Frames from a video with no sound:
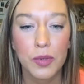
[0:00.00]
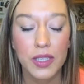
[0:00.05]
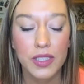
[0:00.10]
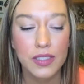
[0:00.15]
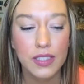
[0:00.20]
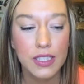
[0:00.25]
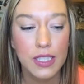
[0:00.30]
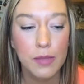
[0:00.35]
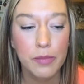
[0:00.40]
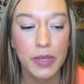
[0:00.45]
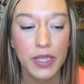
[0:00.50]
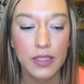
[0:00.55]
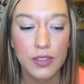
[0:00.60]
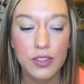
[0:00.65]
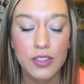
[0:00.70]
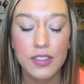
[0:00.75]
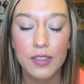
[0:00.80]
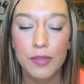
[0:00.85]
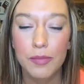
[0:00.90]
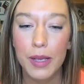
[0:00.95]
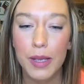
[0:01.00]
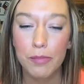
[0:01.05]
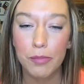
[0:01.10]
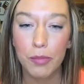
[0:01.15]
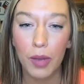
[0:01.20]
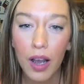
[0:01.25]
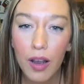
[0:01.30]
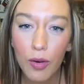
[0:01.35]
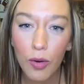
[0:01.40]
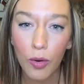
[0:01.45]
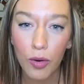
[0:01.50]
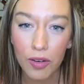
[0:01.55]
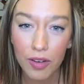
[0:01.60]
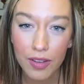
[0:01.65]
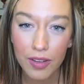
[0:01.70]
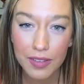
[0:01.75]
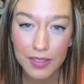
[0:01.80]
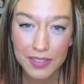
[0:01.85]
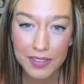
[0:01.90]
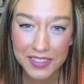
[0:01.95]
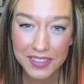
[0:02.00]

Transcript: want to see pictures of my butthole.